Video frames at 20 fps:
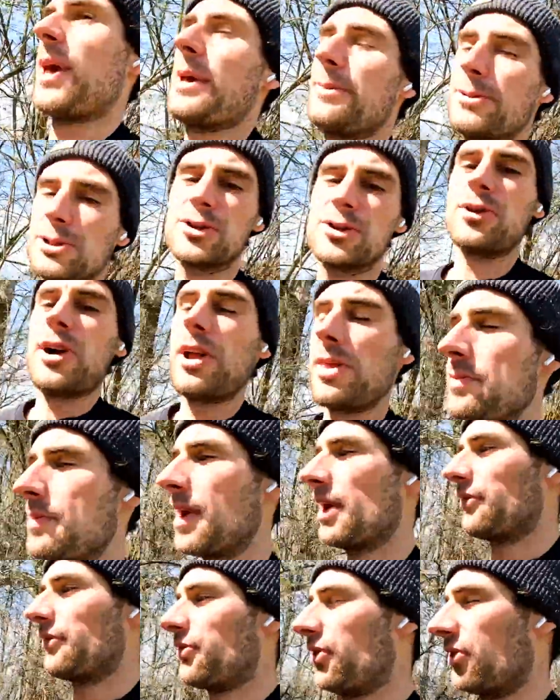be able to run a
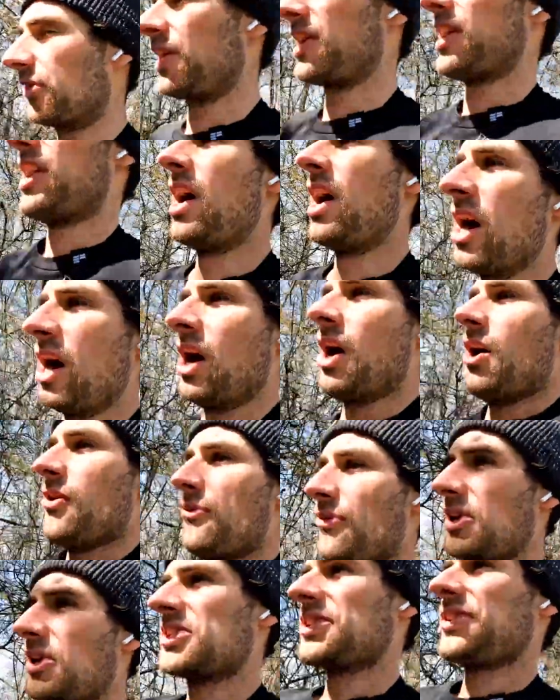marathon.
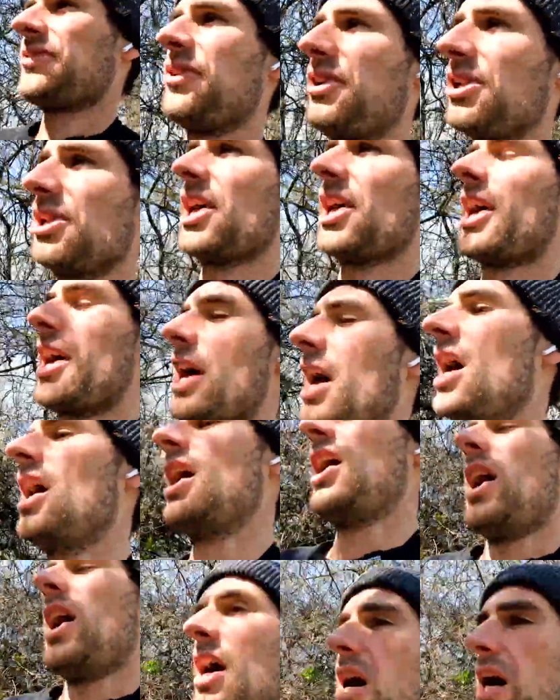First of all,
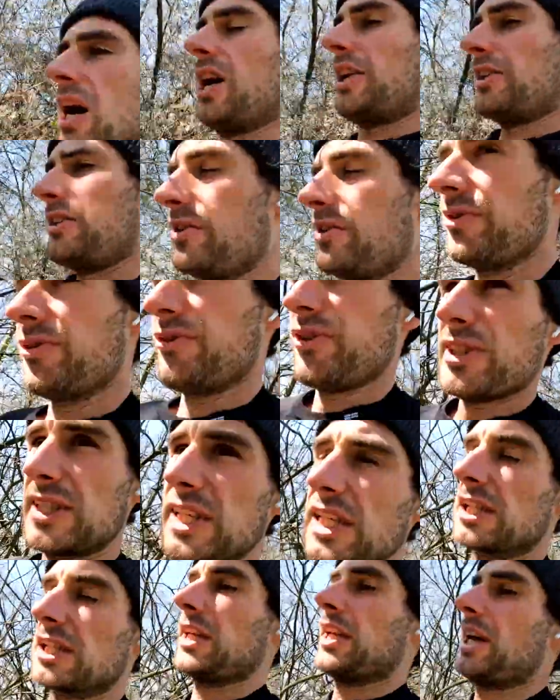are you
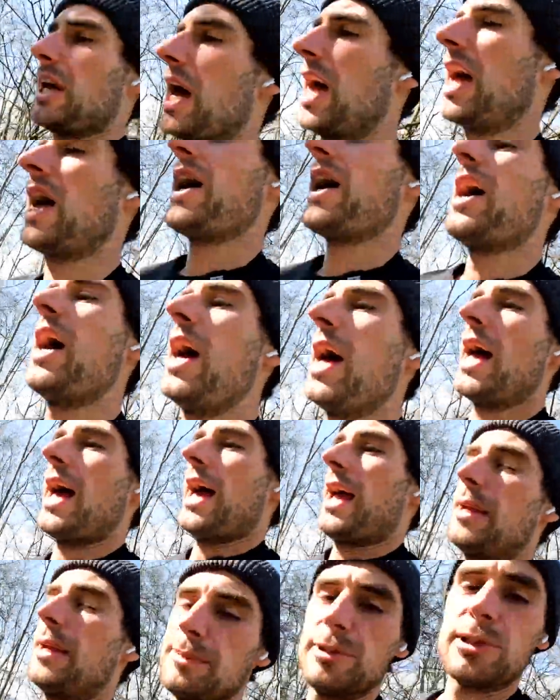physically
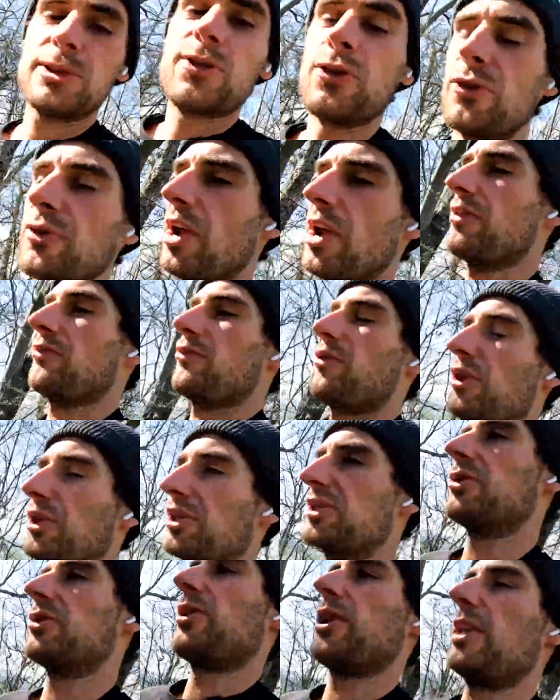able to run
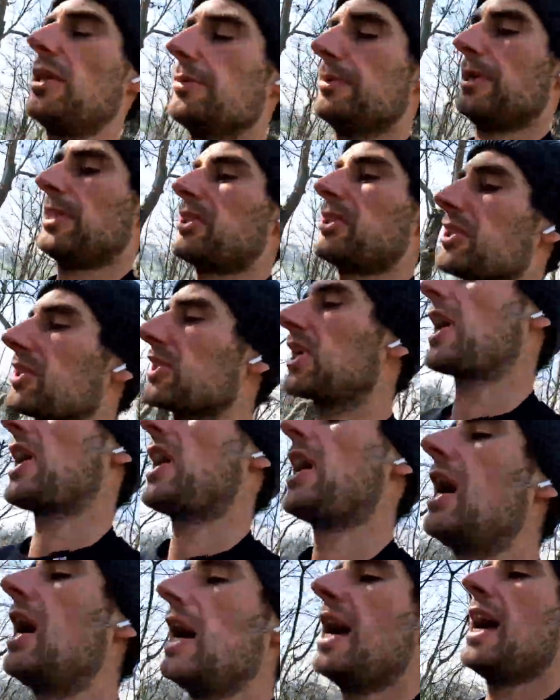42 kilometers?
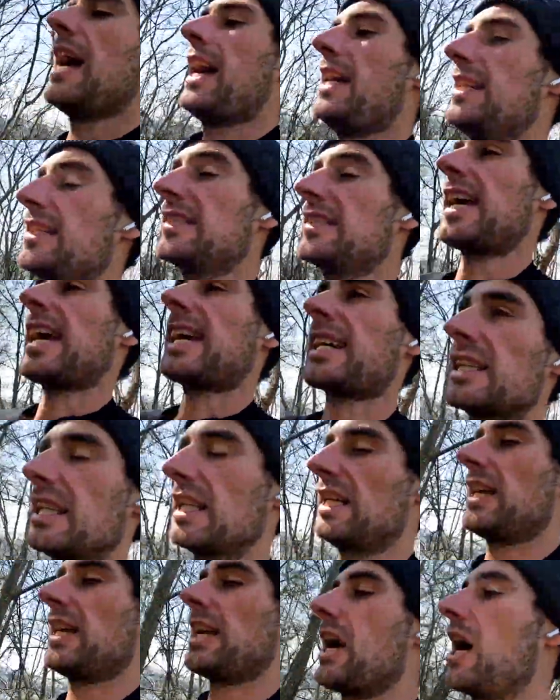And
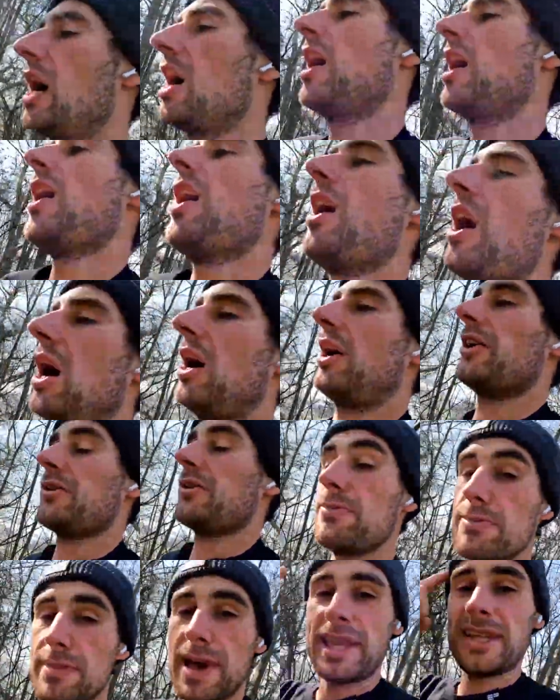secondly, are
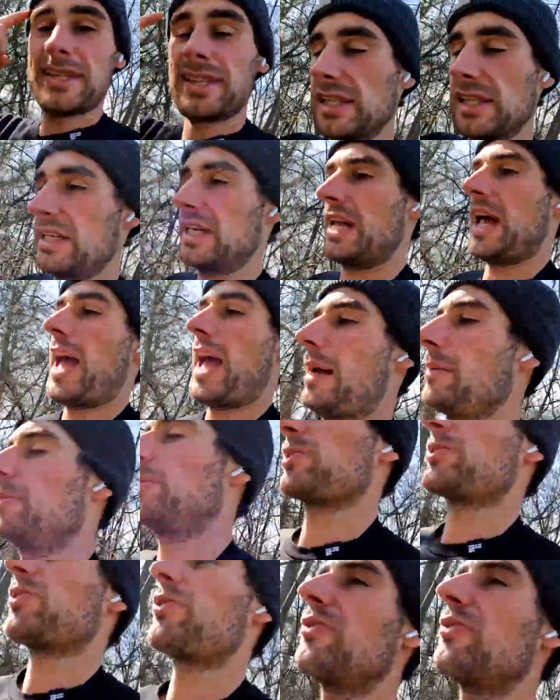you mentally
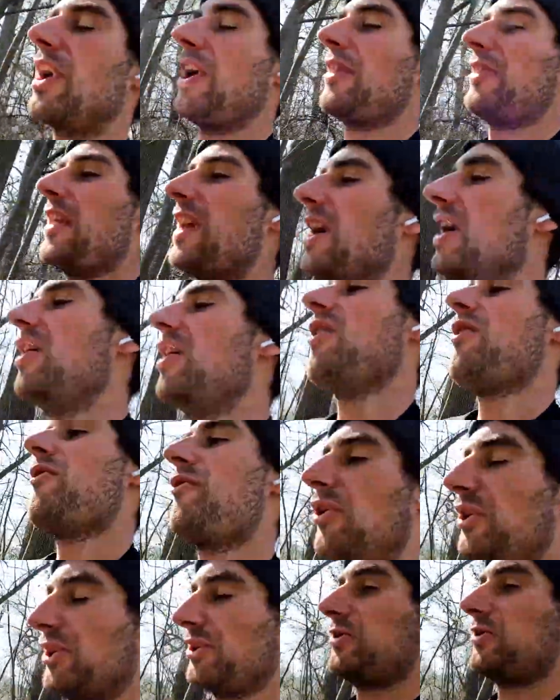able to run
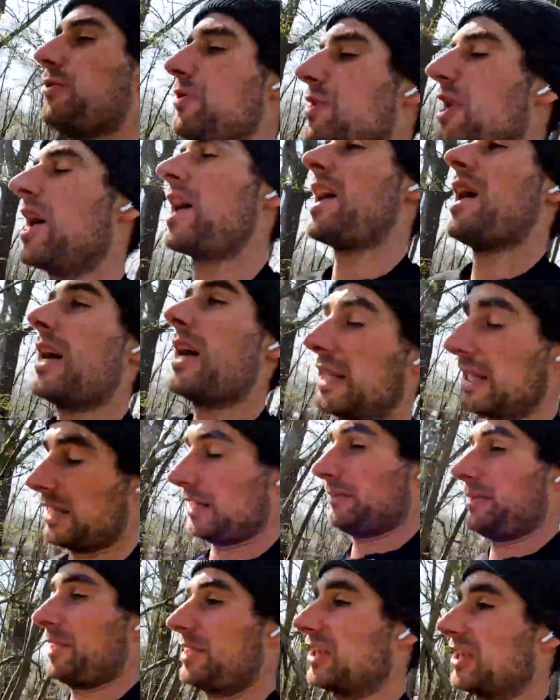42
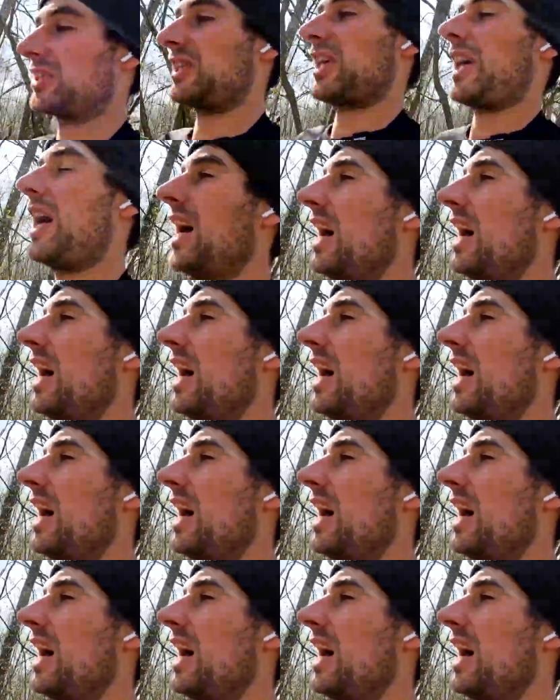kilometers?